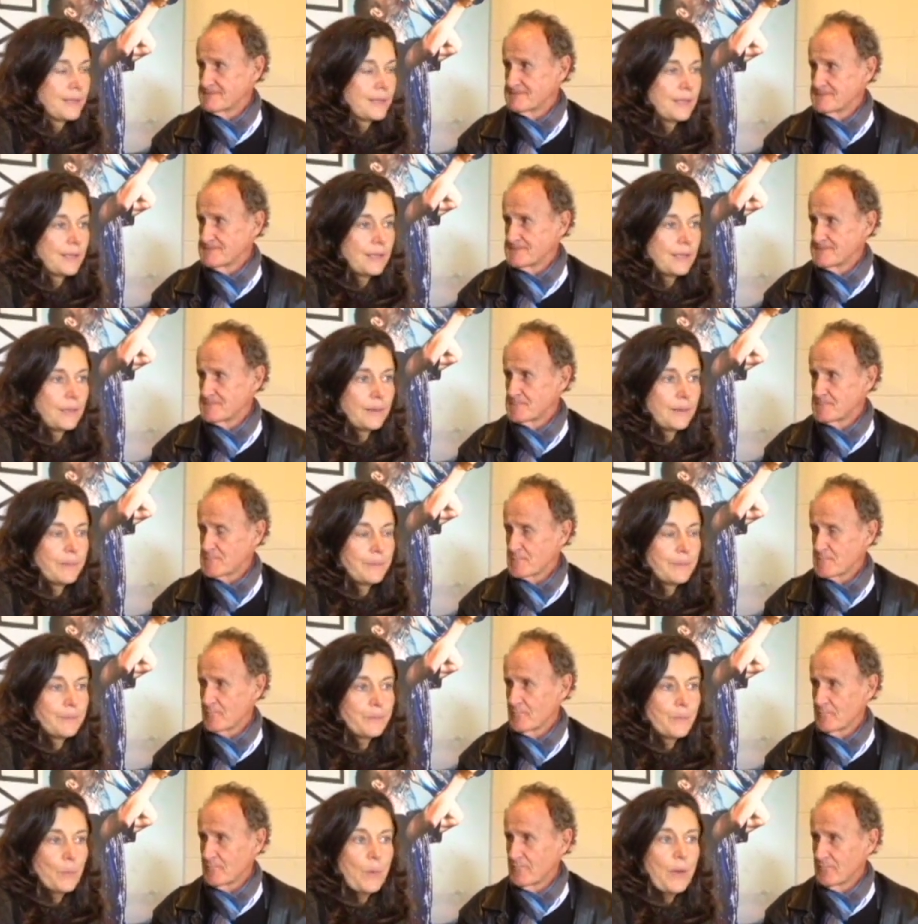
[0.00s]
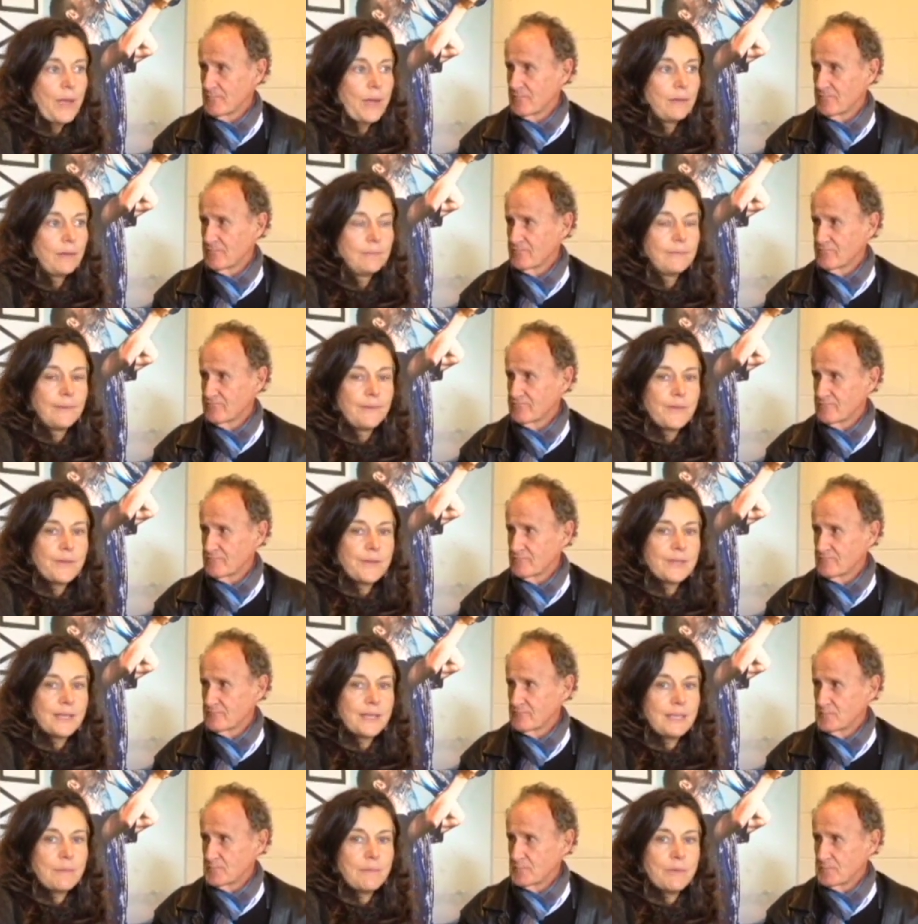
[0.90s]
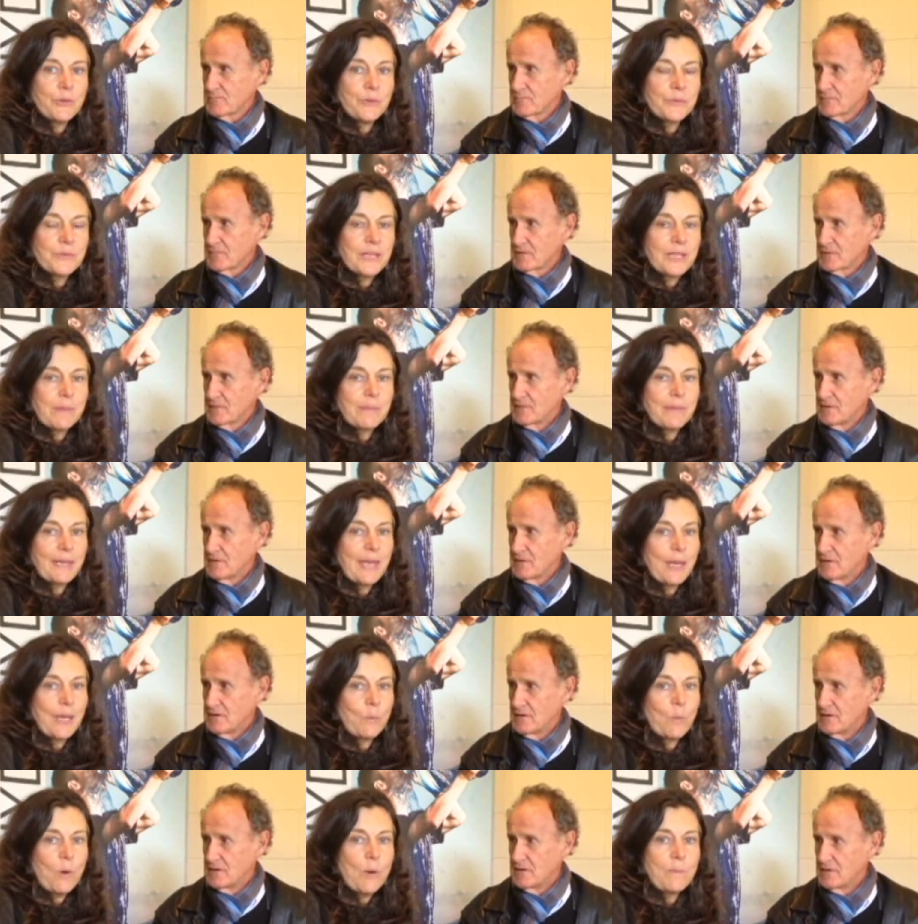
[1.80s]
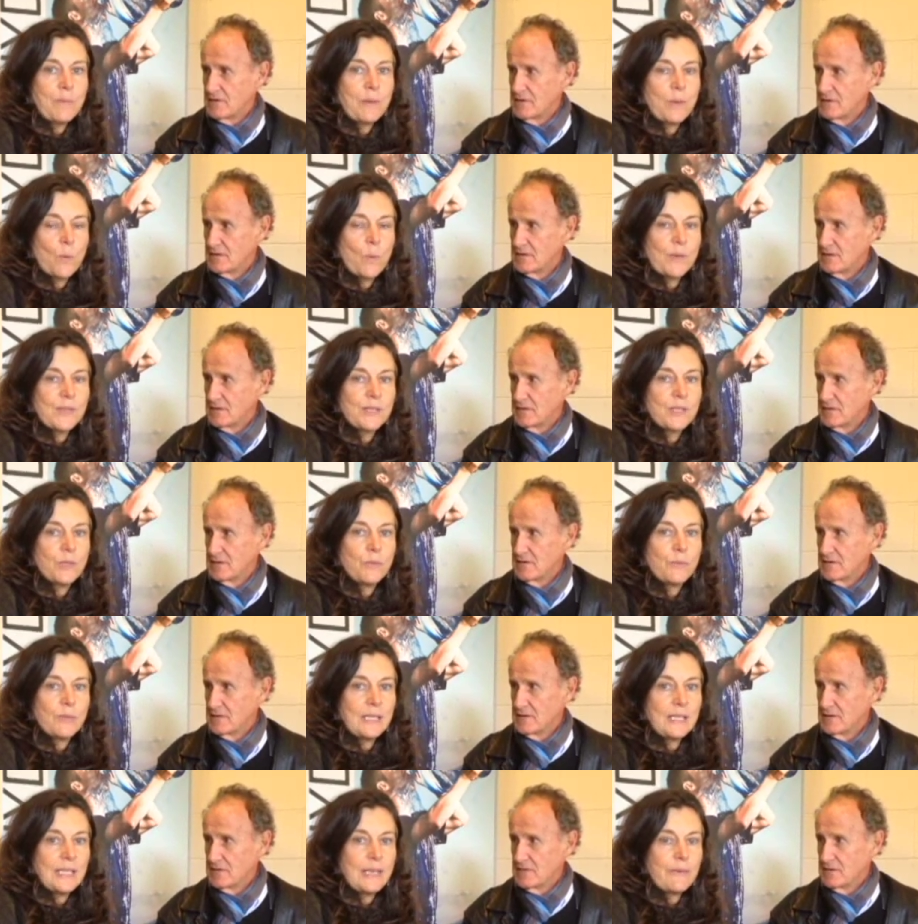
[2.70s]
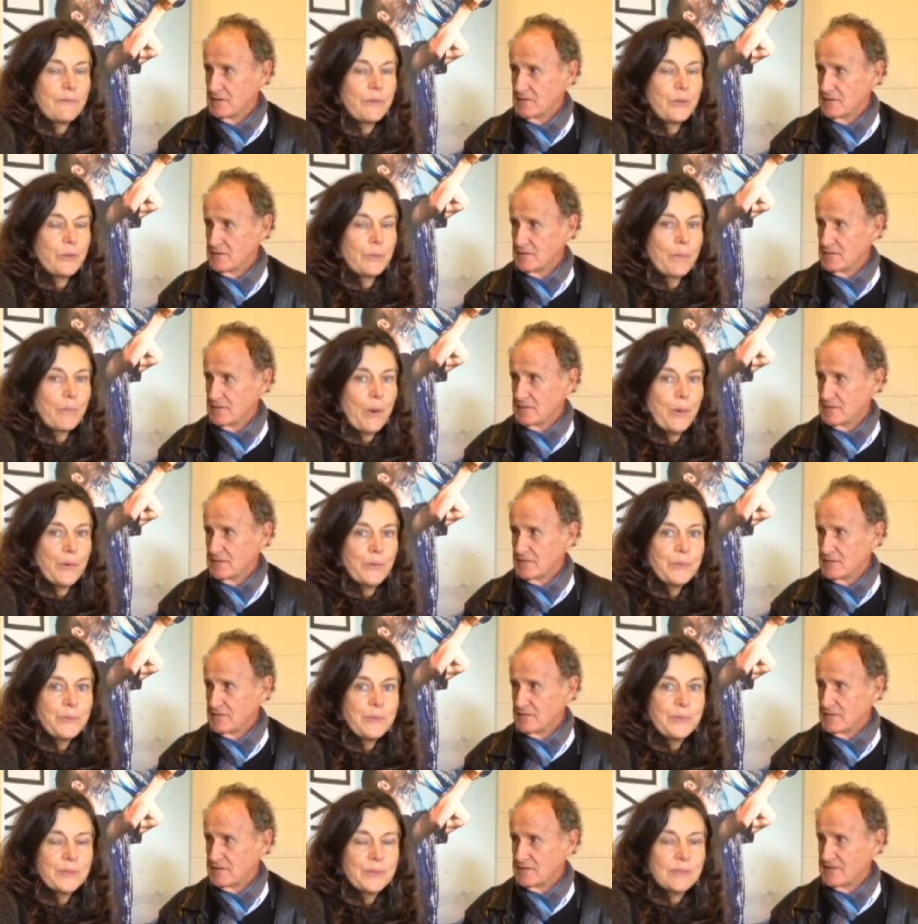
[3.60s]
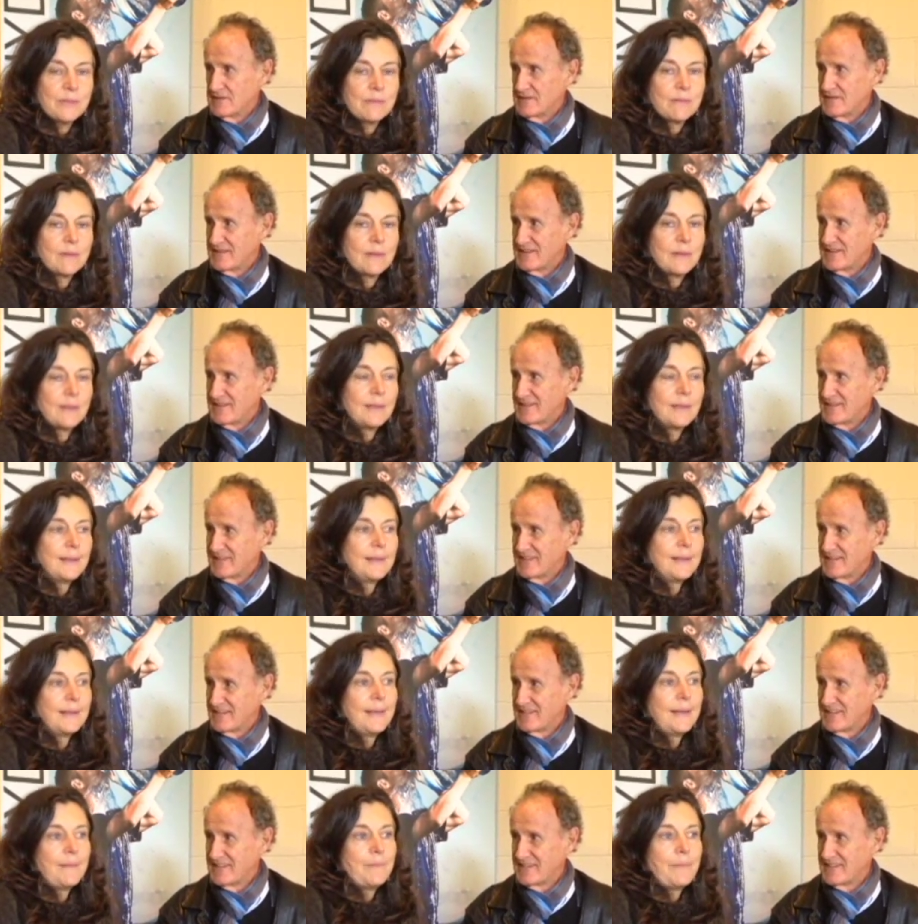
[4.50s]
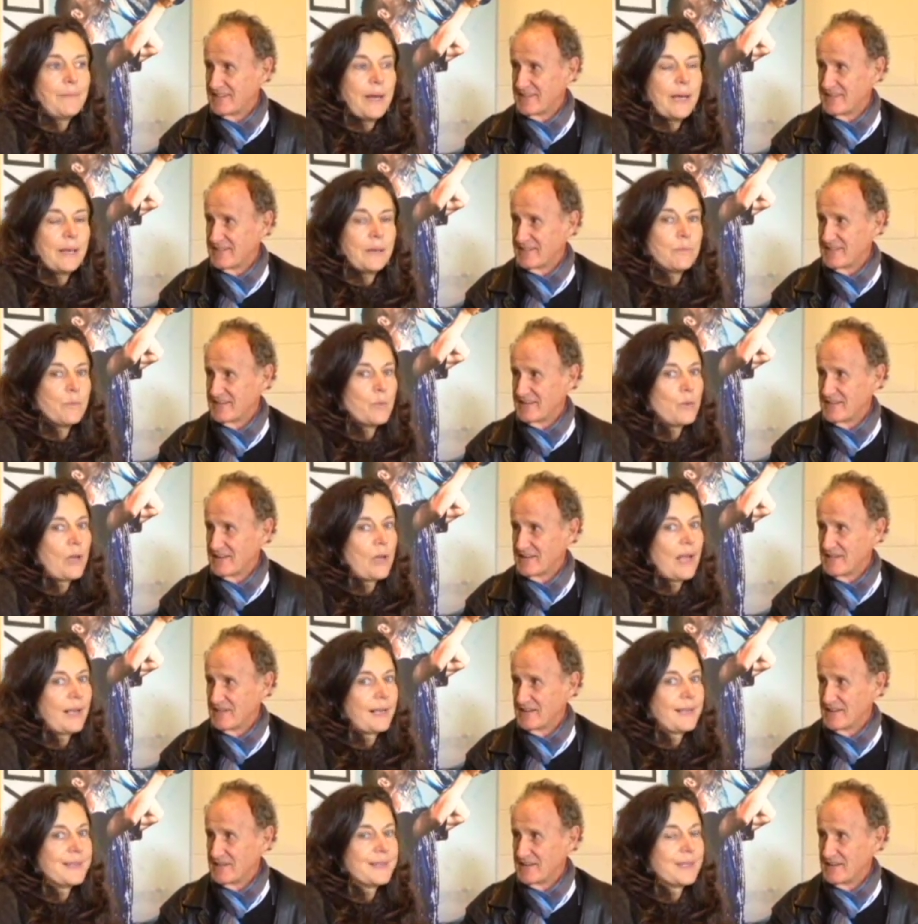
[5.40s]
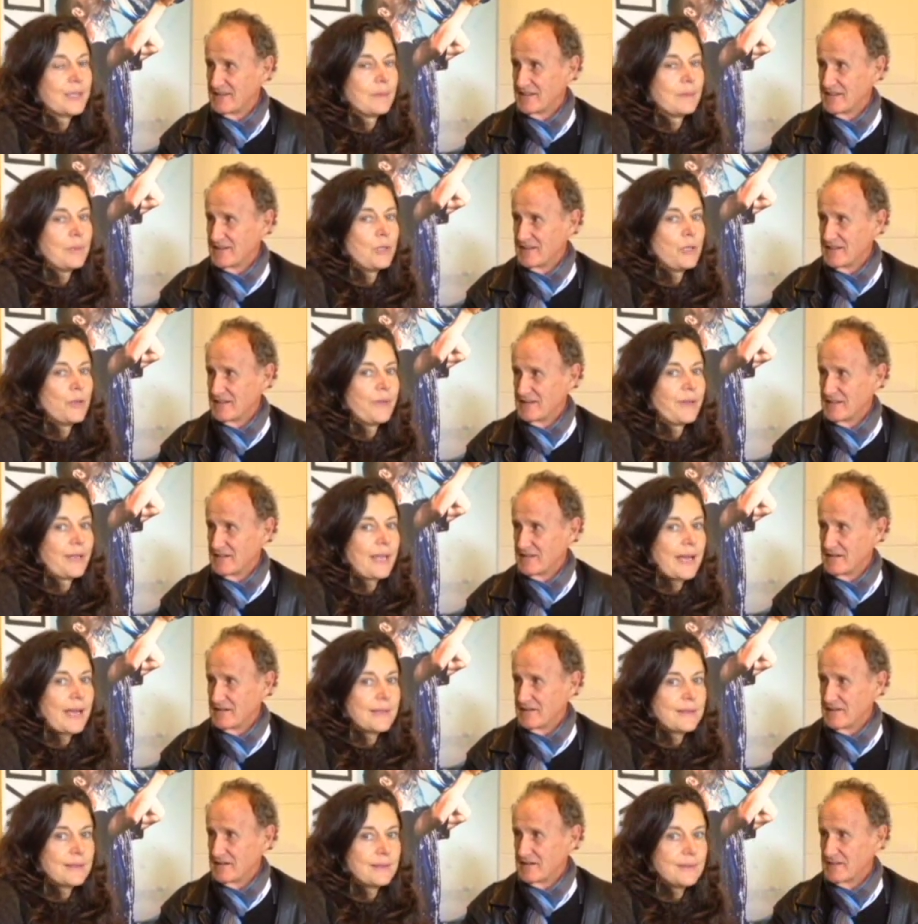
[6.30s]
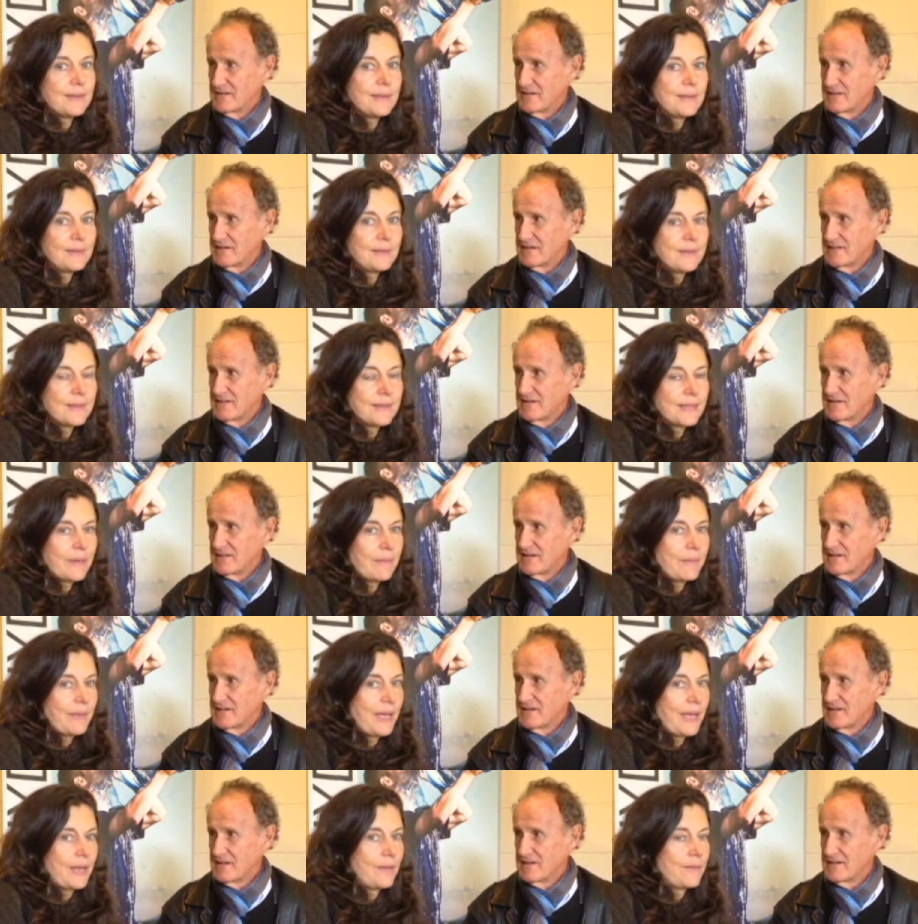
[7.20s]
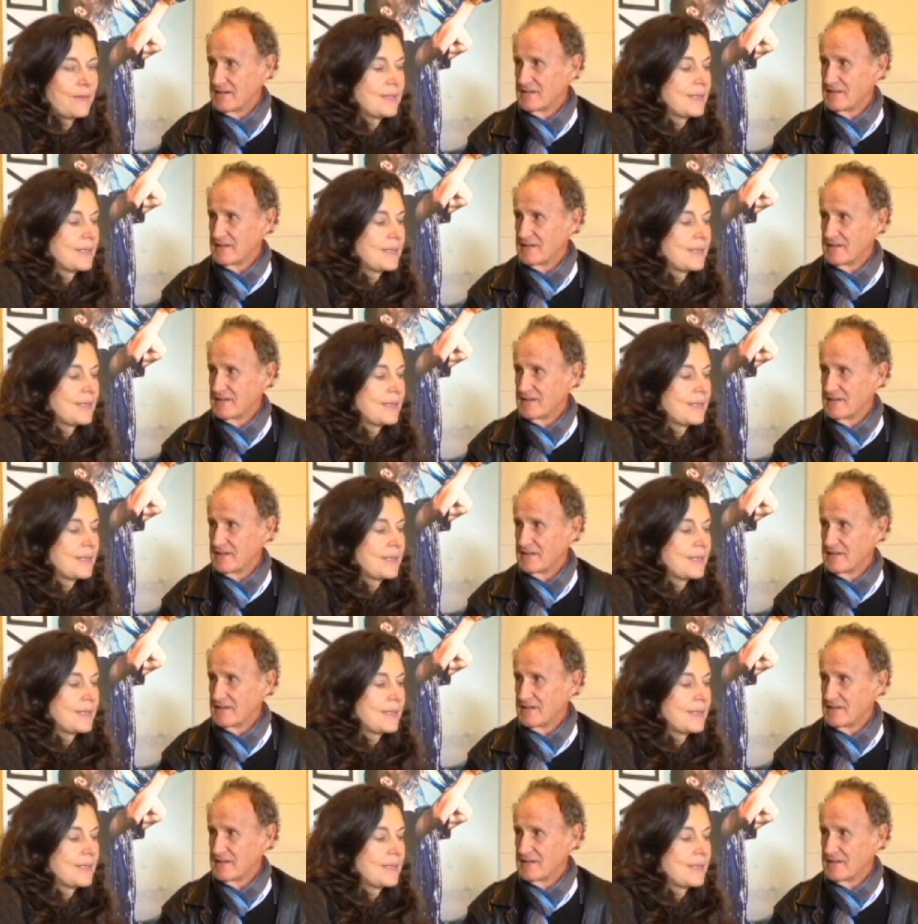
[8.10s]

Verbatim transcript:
Speaker 1: I said, um, well, if there's any minerals coming out, it won't be the ones that you really need for your bones but more likely it's going to be uric acid that's coming out of your